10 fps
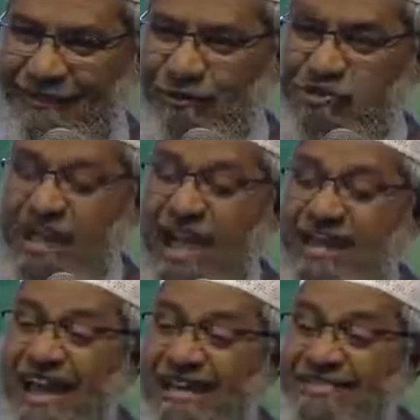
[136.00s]
So
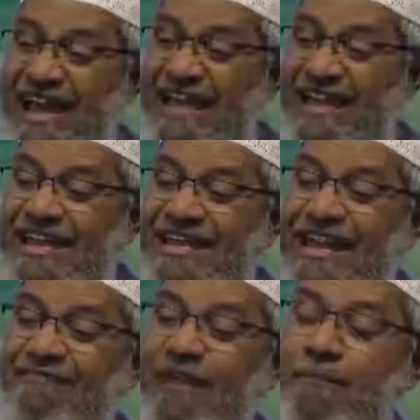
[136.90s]
China is trying its
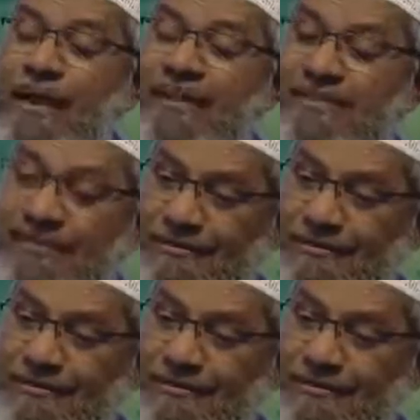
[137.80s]
level best